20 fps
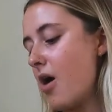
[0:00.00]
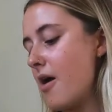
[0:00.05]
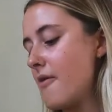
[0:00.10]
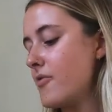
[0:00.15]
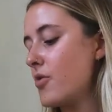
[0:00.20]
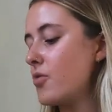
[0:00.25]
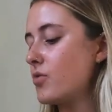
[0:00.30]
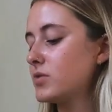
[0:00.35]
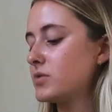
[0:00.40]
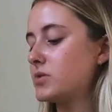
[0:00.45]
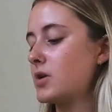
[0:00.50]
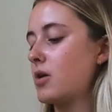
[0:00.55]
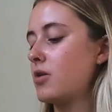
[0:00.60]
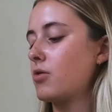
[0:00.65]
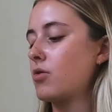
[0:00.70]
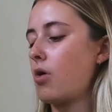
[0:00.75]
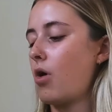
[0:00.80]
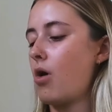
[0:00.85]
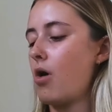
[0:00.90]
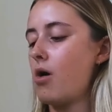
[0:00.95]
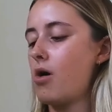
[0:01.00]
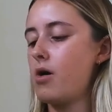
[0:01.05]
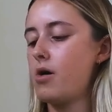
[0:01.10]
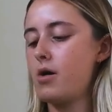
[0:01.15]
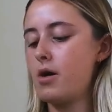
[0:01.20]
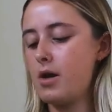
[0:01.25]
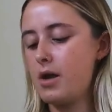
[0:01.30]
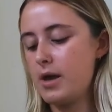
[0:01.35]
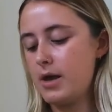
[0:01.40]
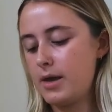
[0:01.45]
I've also got
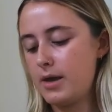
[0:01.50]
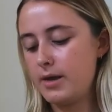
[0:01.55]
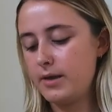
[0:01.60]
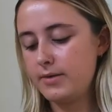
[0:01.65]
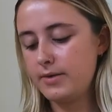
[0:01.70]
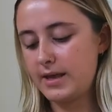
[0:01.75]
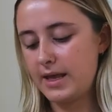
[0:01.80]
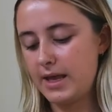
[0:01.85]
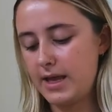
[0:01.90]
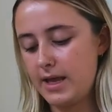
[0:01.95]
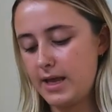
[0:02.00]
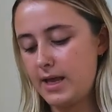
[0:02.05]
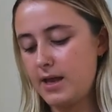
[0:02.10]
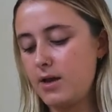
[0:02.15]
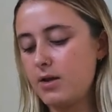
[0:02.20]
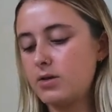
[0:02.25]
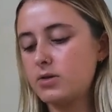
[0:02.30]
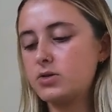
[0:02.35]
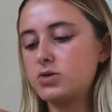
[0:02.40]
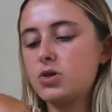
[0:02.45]
the